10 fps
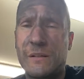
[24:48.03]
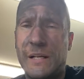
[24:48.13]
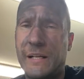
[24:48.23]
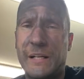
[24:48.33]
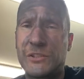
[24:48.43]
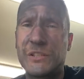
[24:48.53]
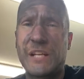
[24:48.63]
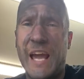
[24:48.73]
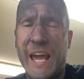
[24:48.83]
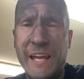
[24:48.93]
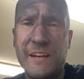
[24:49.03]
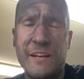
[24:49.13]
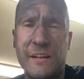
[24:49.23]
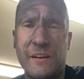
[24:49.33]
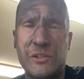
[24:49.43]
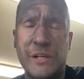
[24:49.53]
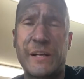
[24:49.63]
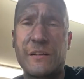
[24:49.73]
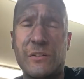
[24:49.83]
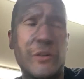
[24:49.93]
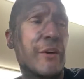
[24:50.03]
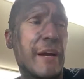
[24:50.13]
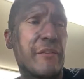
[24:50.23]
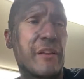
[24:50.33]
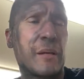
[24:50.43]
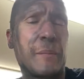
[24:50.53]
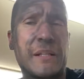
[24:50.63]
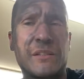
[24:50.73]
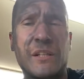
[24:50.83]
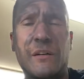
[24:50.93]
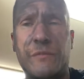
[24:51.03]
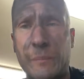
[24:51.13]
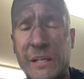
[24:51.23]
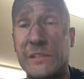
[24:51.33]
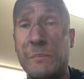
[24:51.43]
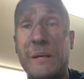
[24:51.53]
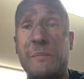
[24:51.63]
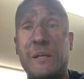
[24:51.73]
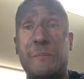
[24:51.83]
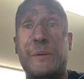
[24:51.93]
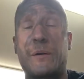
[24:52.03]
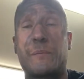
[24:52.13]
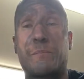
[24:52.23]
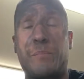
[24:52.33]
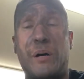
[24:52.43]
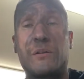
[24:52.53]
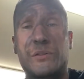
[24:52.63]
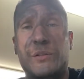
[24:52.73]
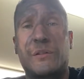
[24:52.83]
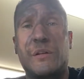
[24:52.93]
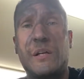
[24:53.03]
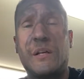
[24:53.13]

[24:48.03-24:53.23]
I just hated it, trying to learn everything myself. I mean, it's made me a better polisher,